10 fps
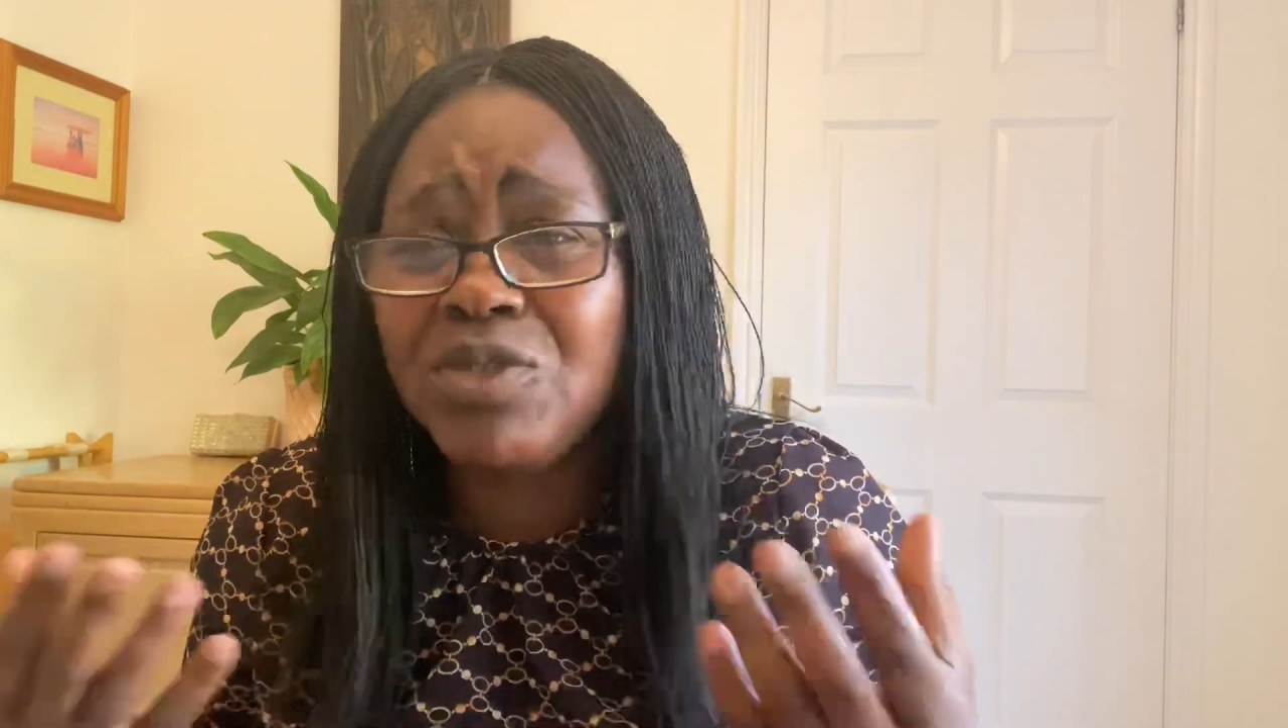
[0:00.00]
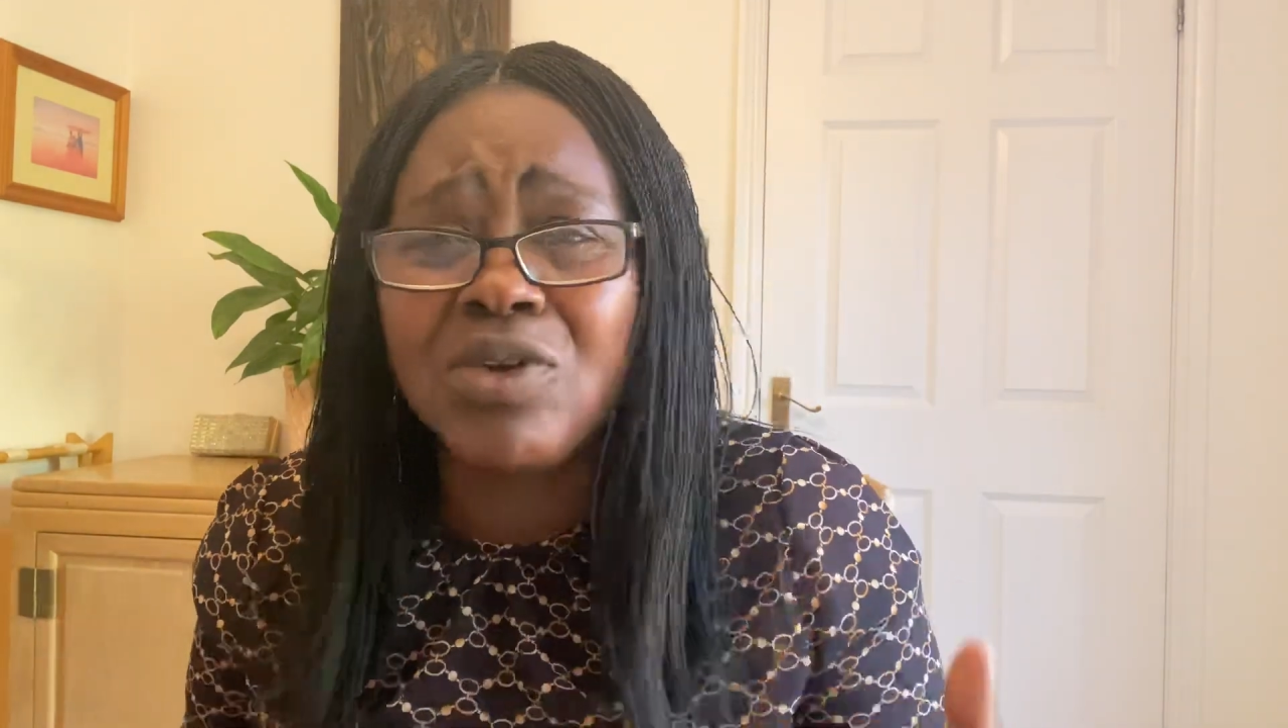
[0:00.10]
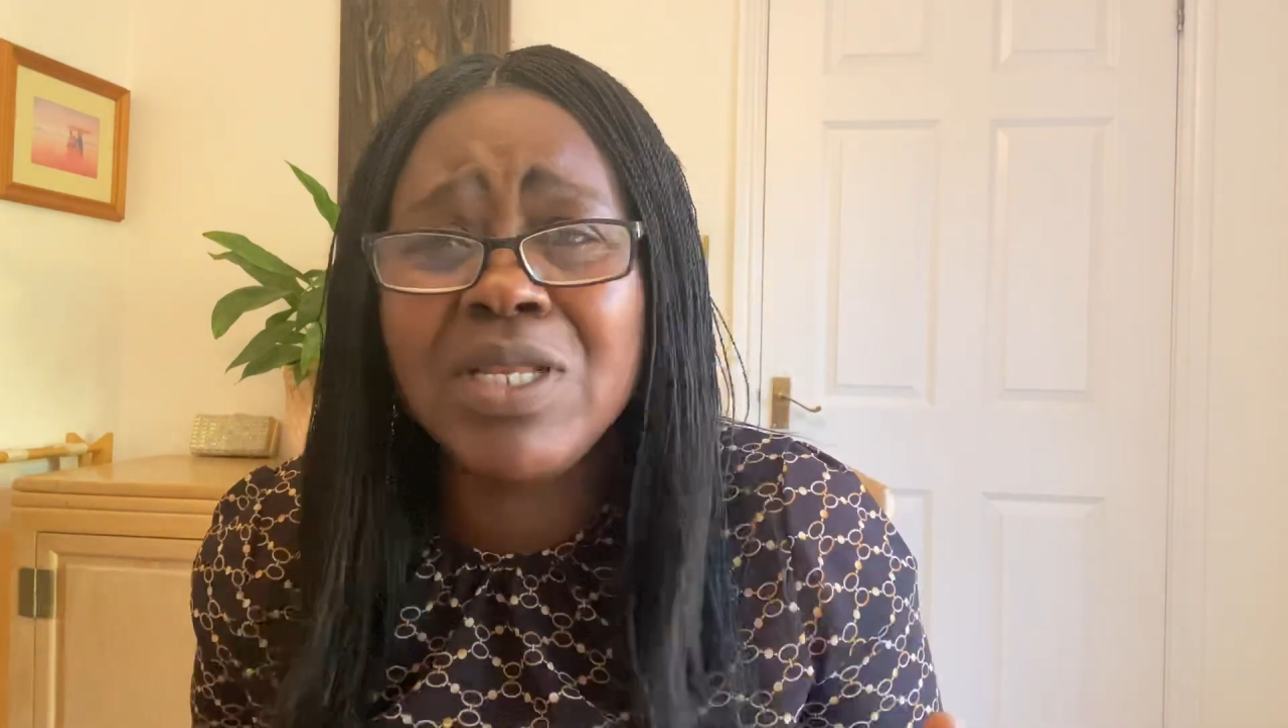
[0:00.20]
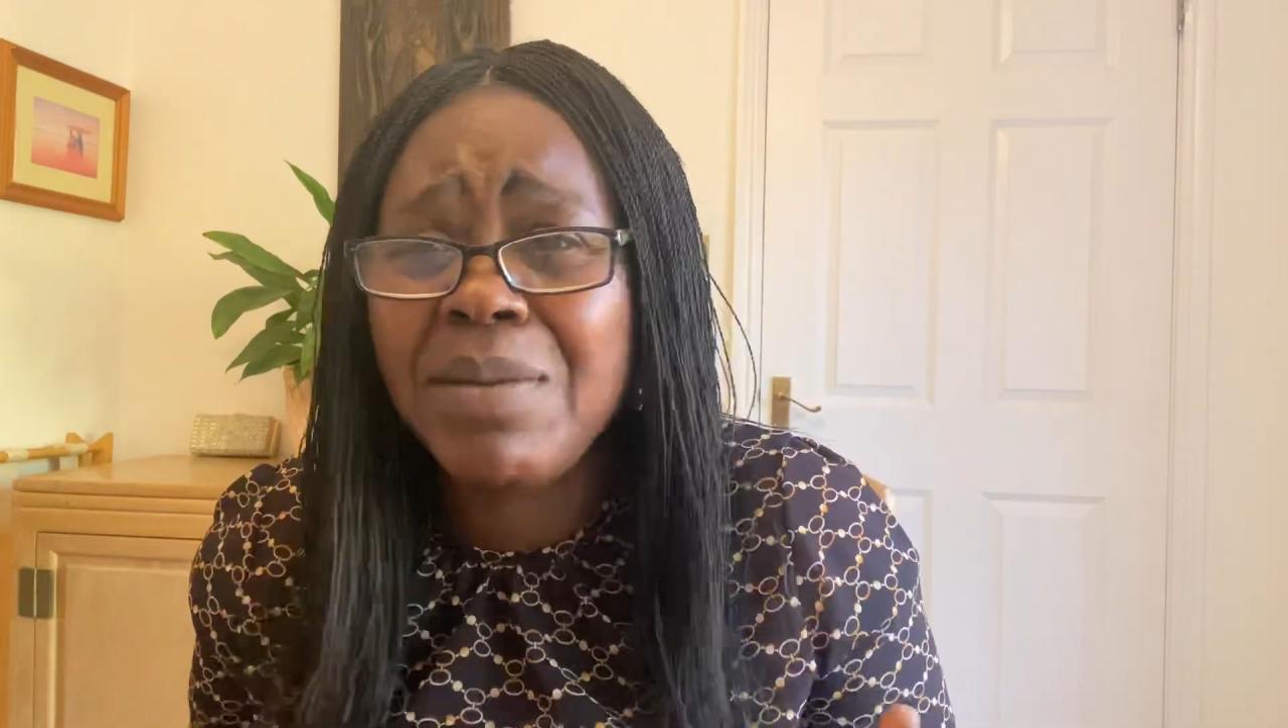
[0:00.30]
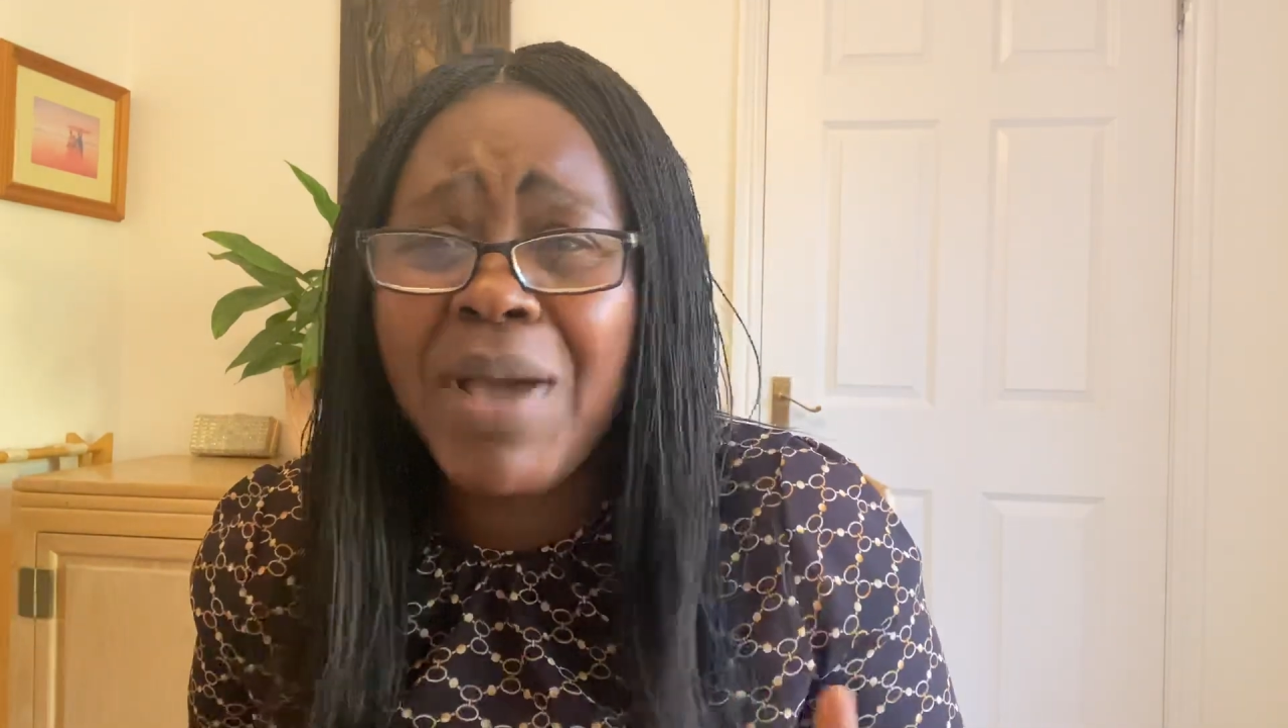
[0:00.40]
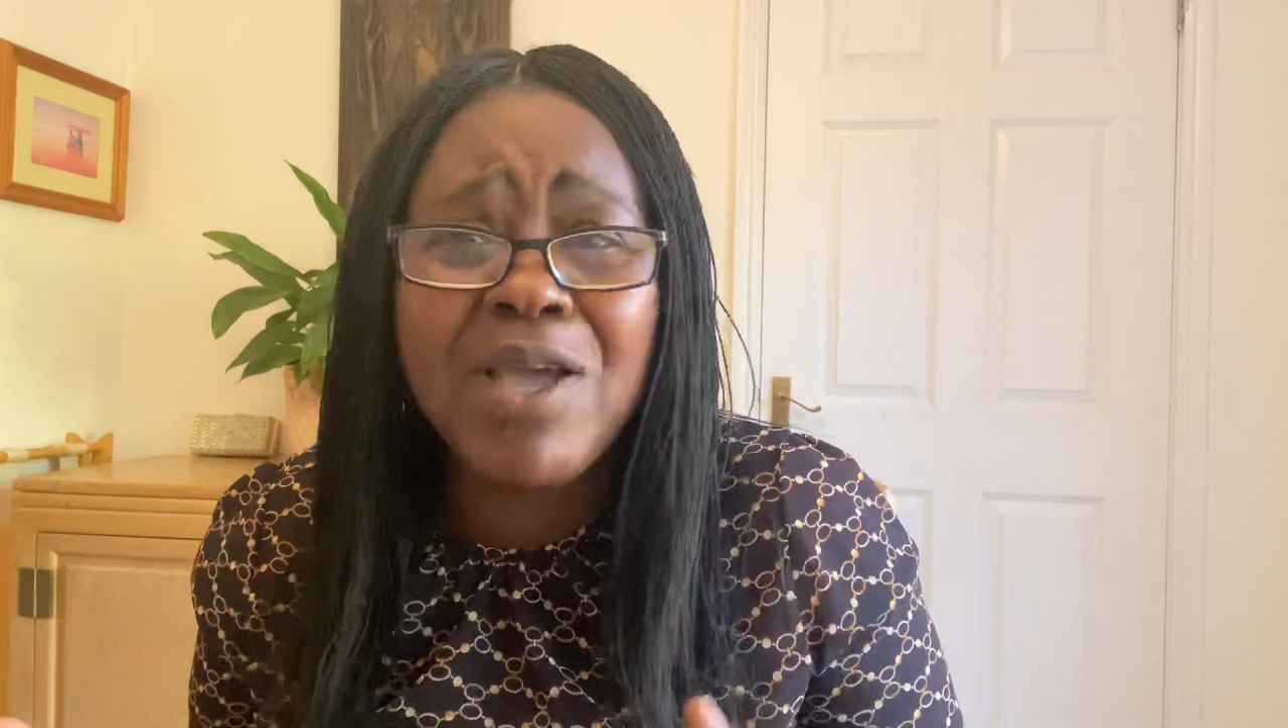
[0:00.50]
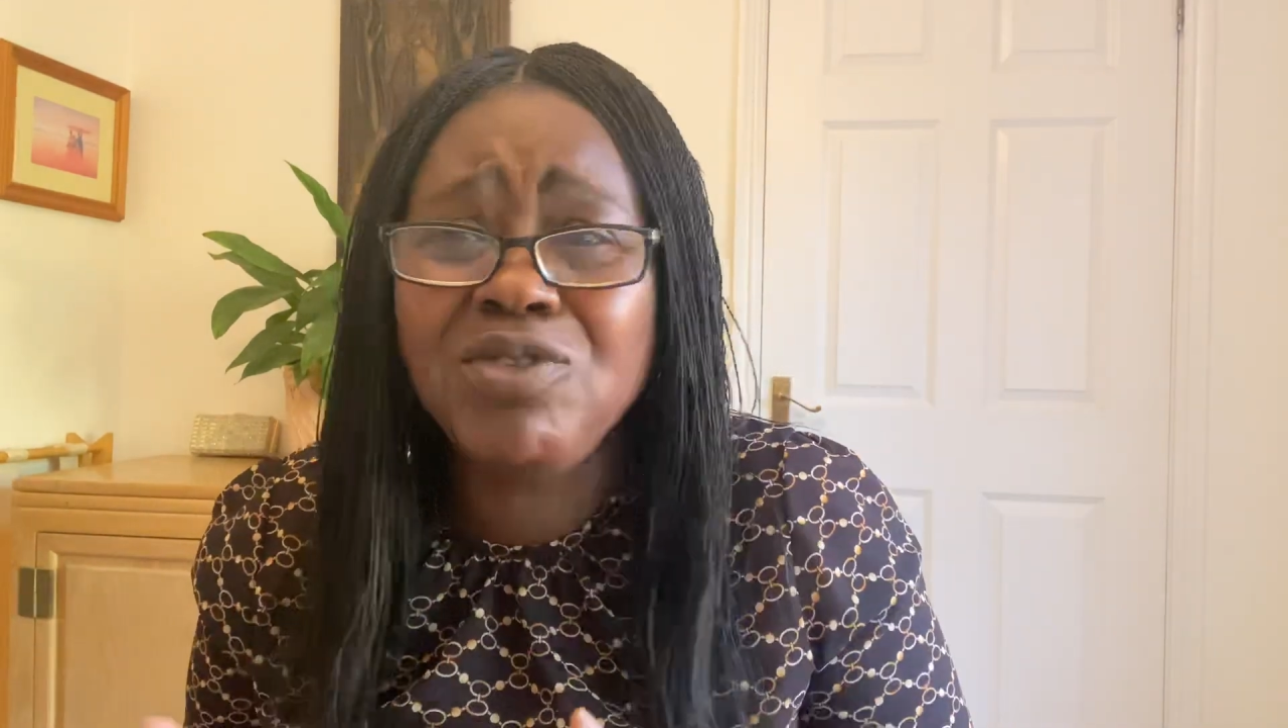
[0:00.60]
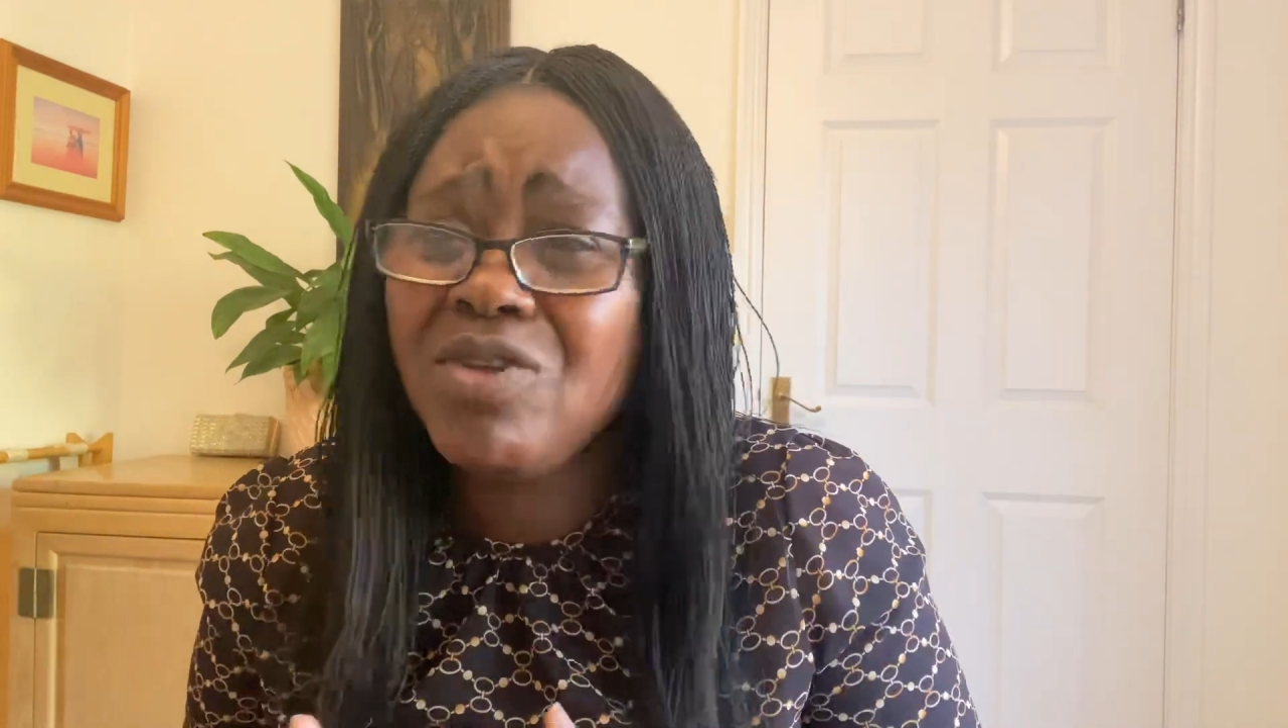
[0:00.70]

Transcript: talking about.